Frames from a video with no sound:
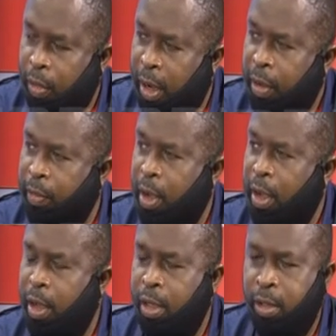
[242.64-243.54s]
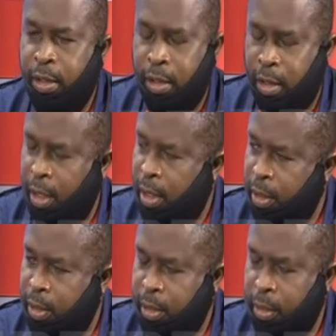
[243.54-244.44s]
Drivers
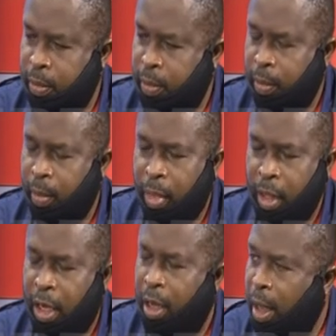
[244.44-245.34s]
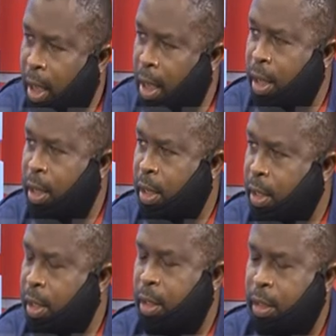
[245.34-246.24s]
and clerk
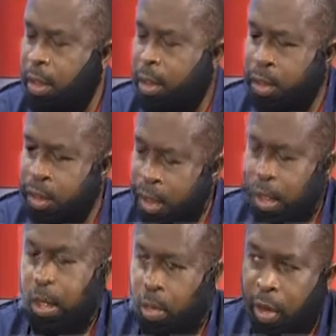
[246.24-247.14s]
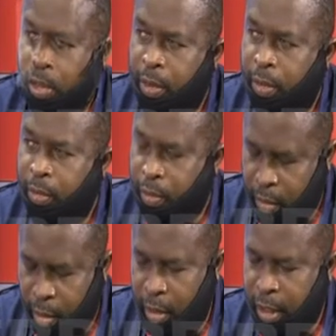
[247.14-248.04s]
and the rest of
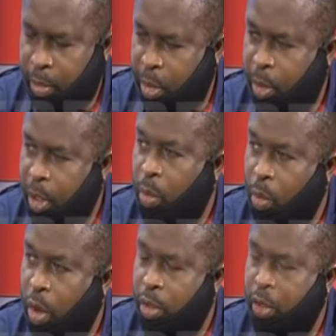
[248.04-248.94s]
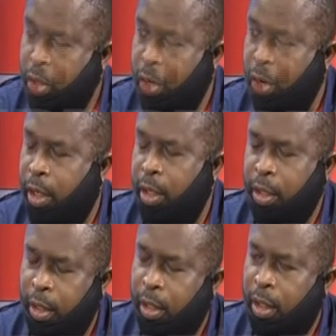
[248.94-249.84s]
other people that work together,
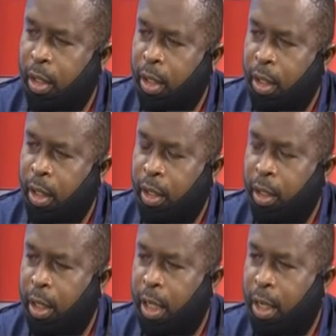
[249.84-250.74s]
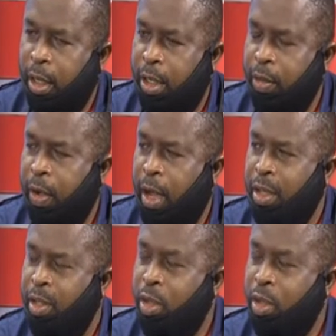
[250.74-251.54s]
they are classified as